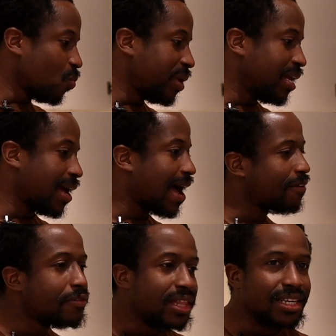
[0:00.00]
we
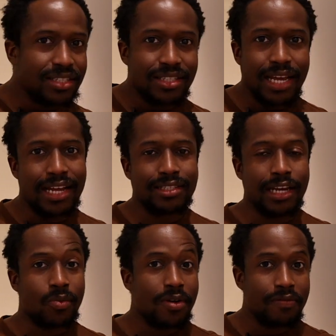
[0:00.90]
have this as
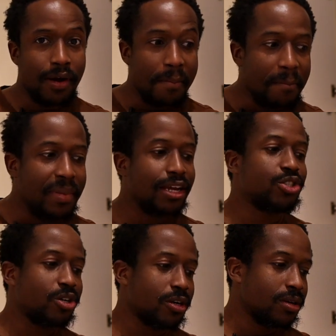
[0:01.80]
like one of our
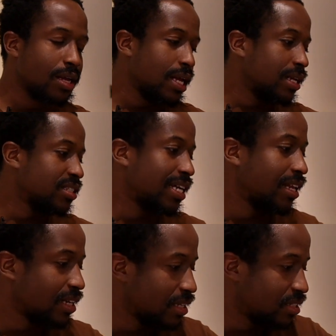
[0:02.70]
major
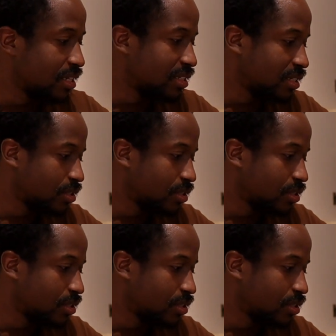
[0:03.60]
delicacies.